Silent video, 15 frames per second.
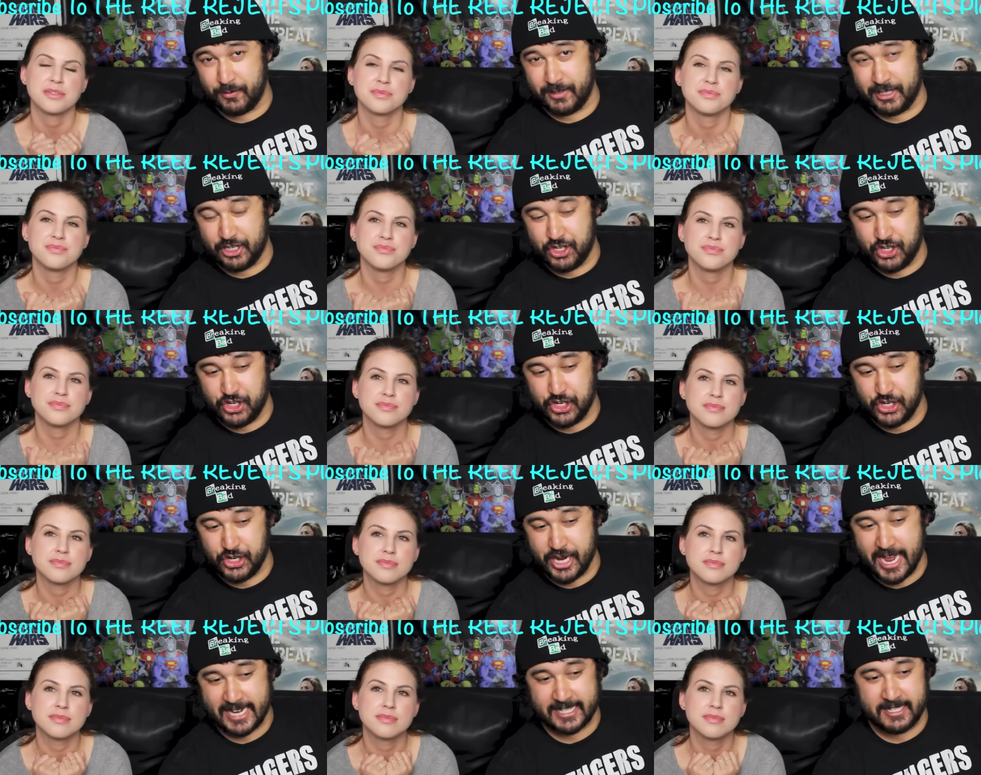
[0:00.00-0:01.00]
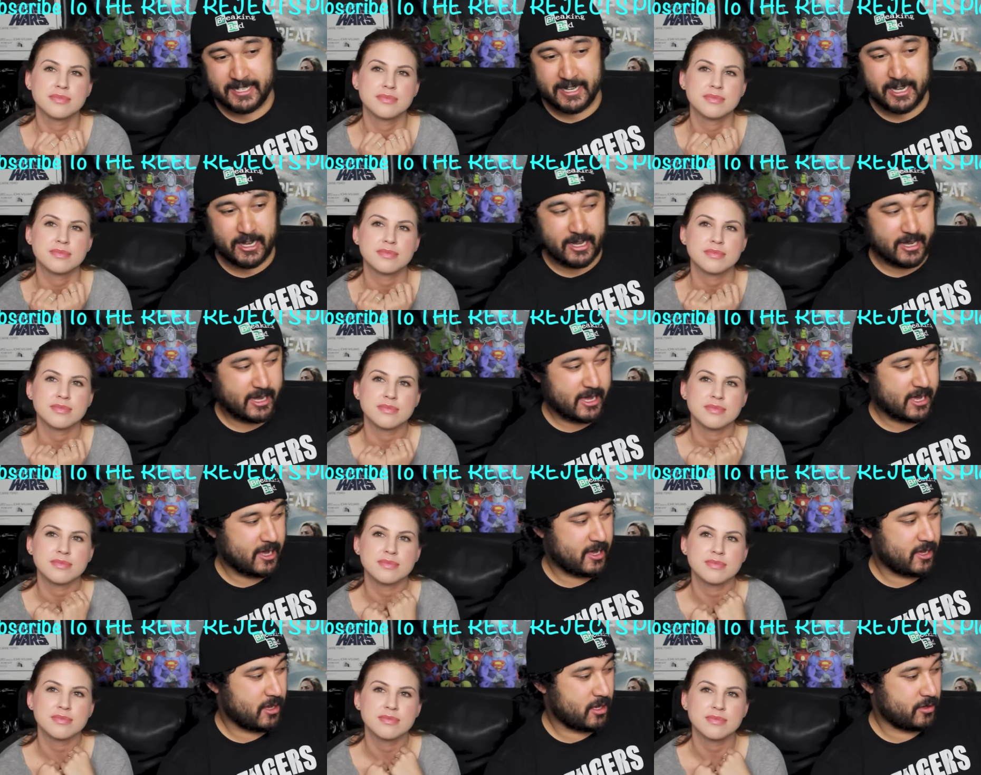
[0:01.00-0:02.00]
Speaker 1: reject...
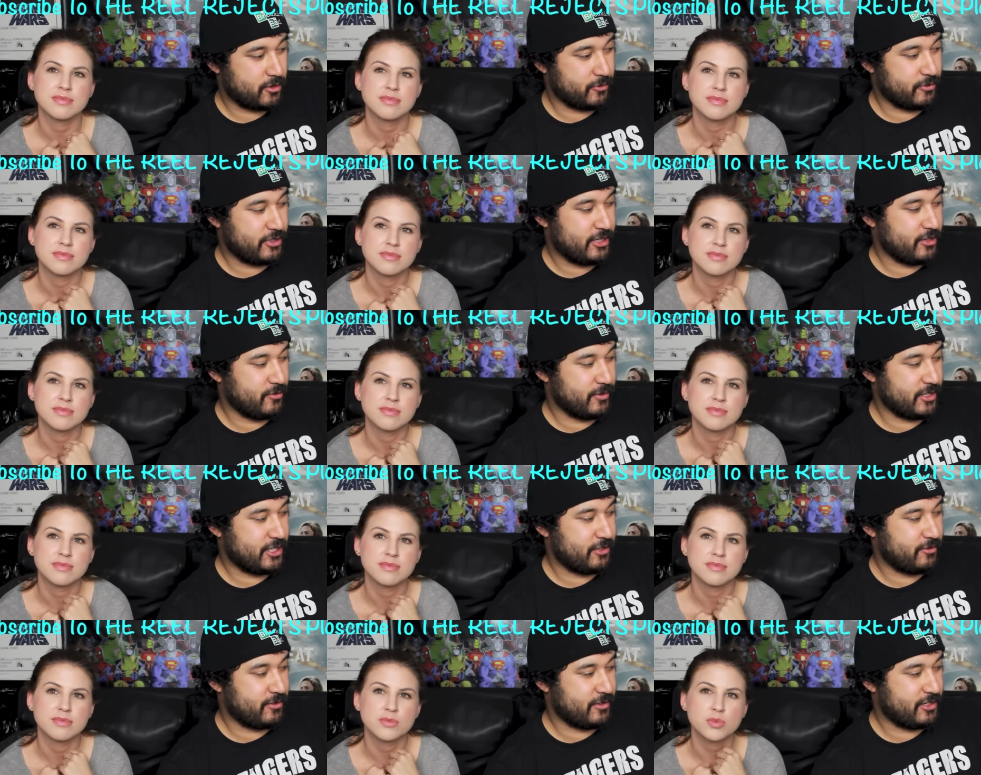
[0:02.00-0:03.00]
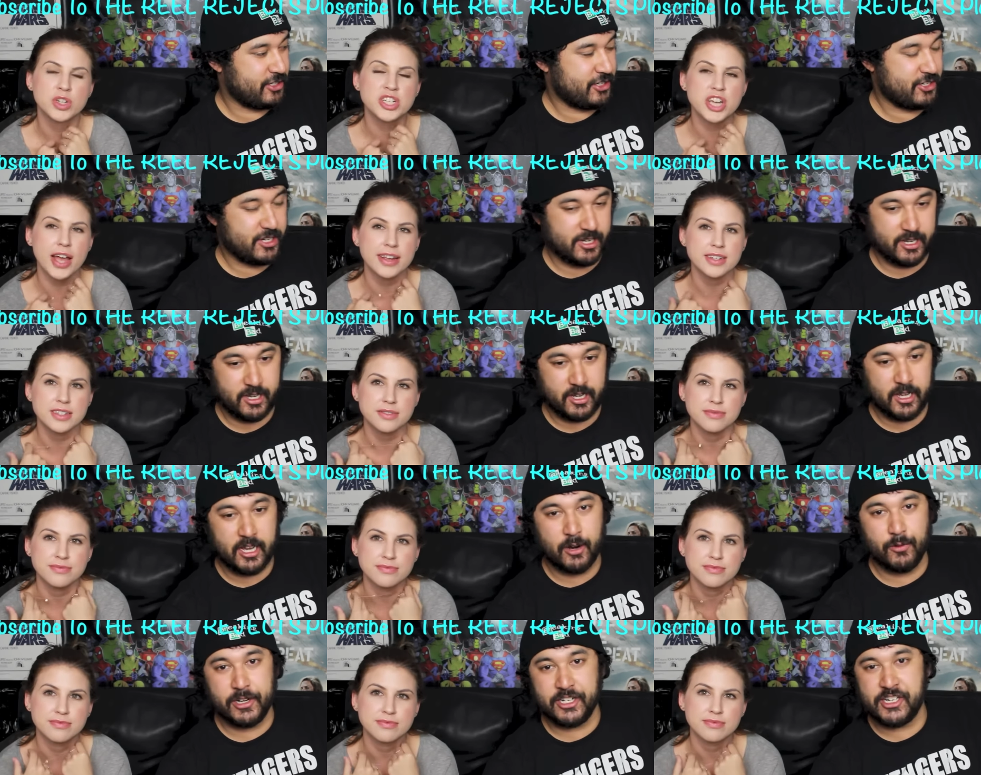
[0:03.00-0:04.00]
Uh, re
Speaker 2: reject.
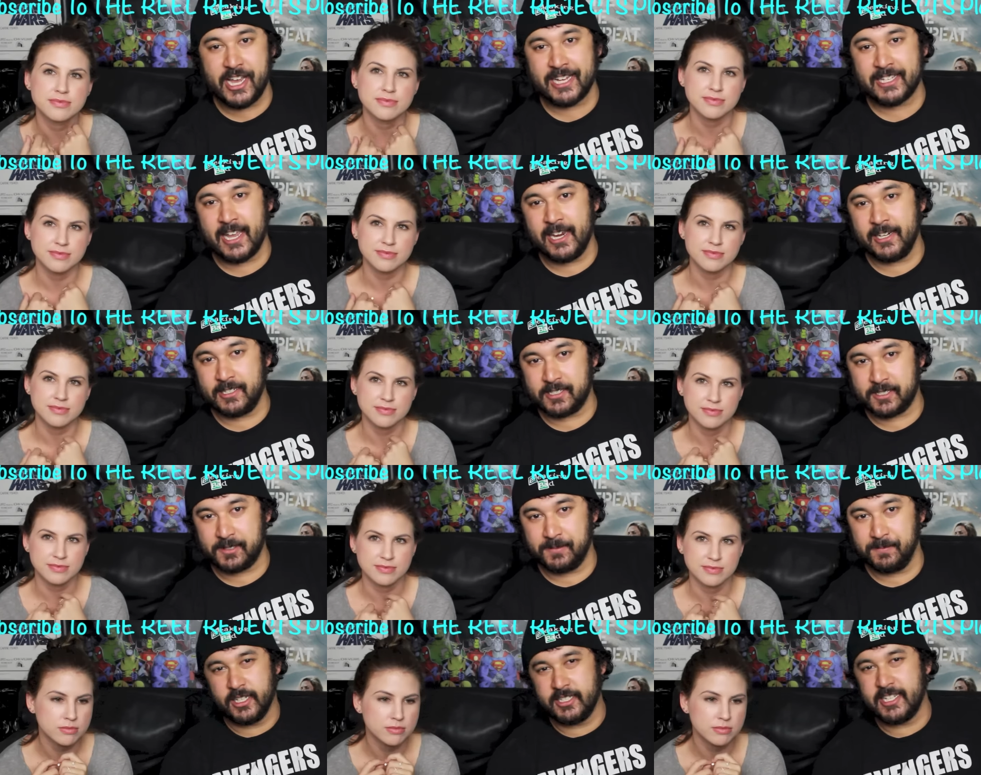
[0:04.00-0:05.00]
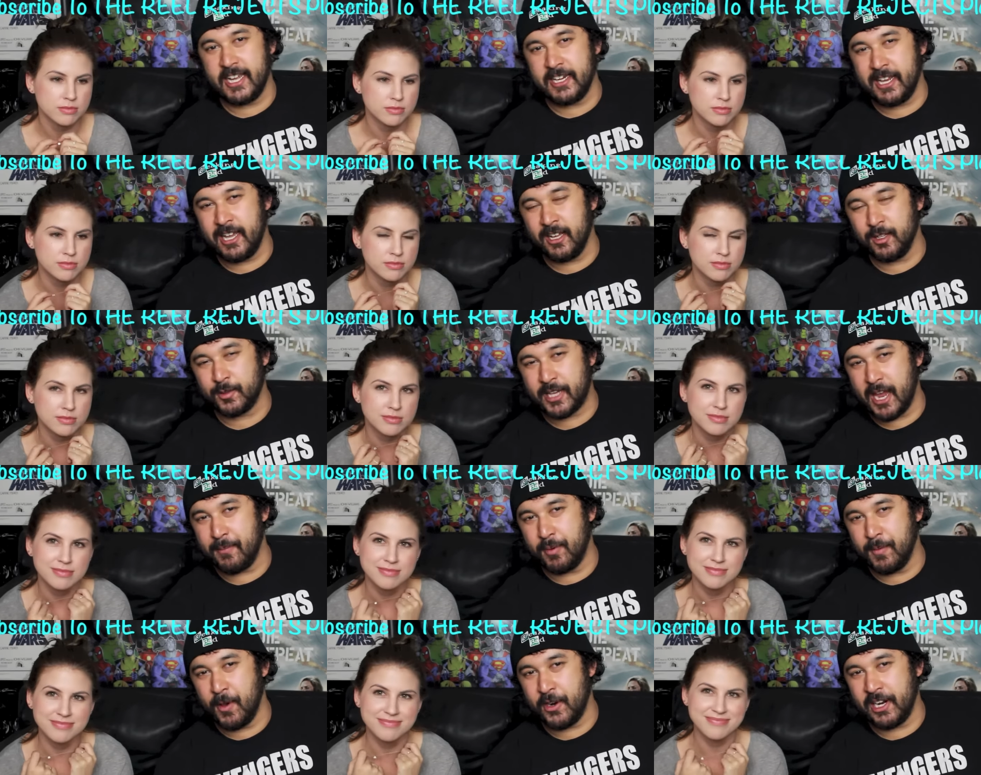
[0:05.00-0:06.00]
Speaker 1: A reject anus. And Danielle
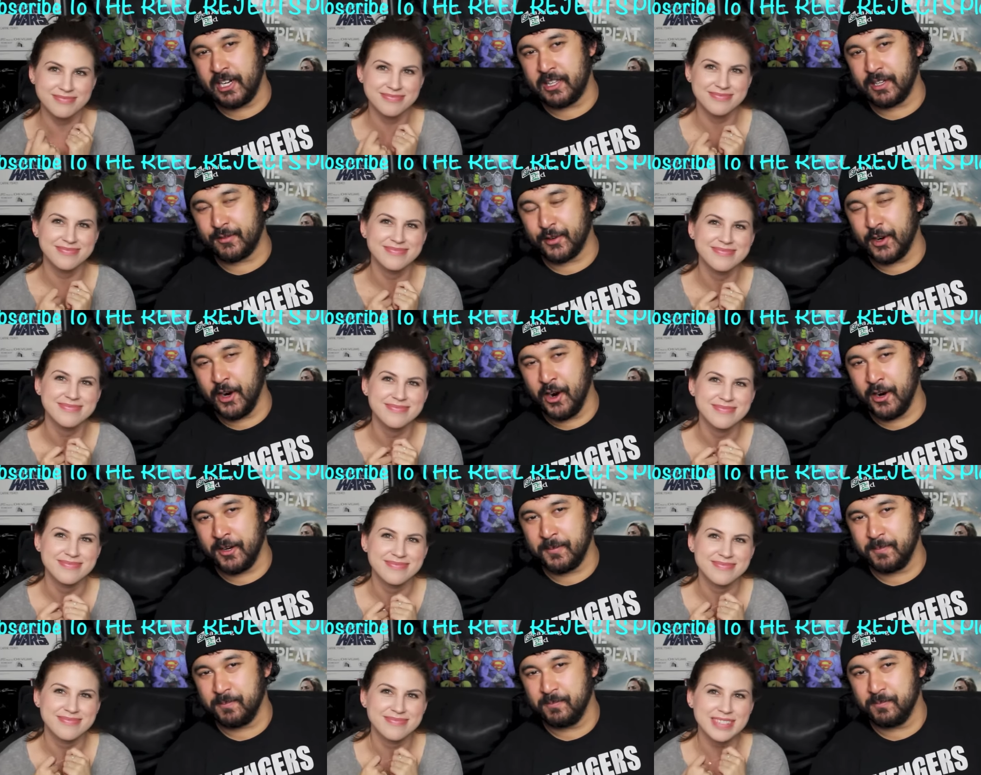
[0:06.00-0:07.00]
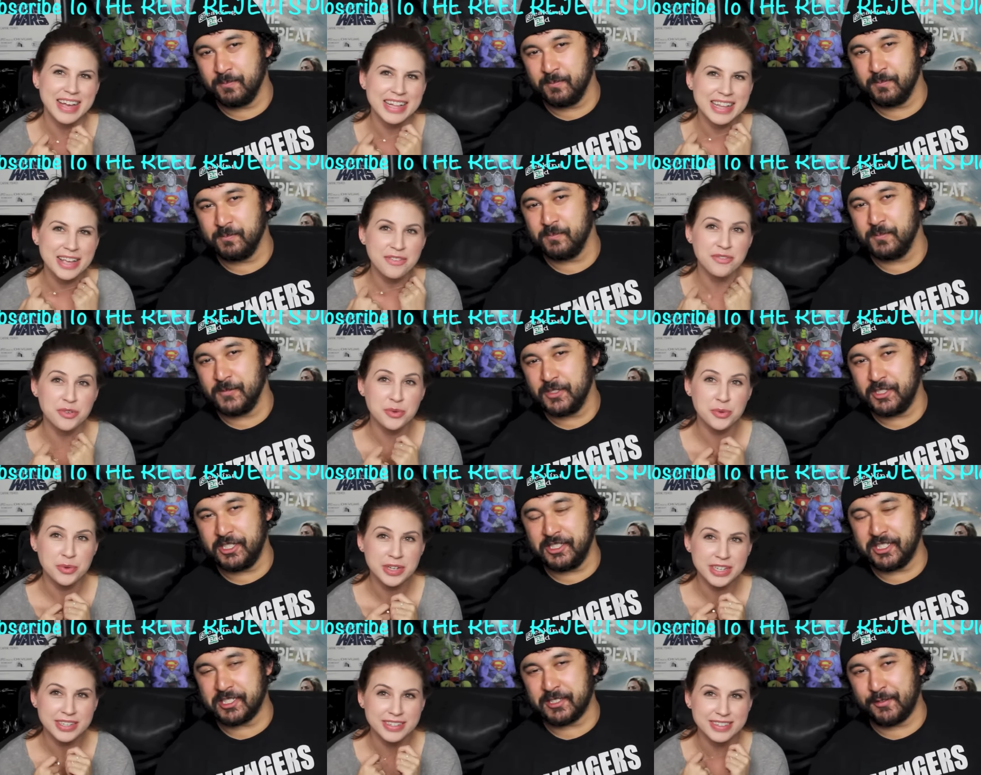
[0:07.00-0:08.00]
can't promote anything for her.
Speaker 2: I like food.
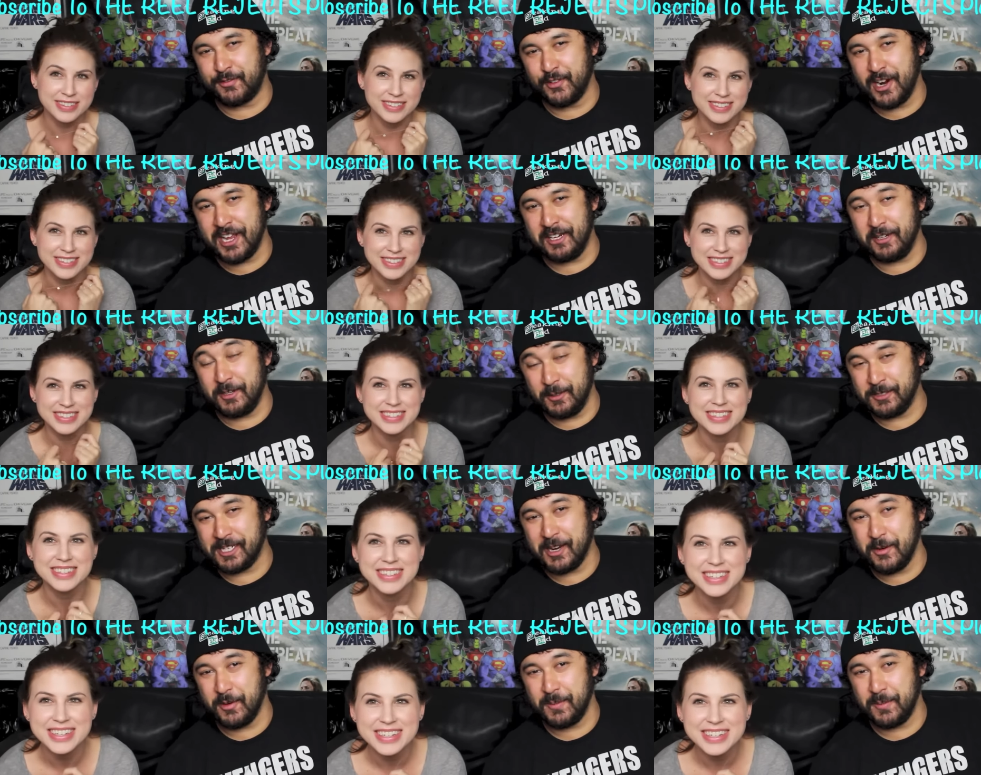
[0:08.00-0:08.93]
Speaker 1: She's just a friend who's here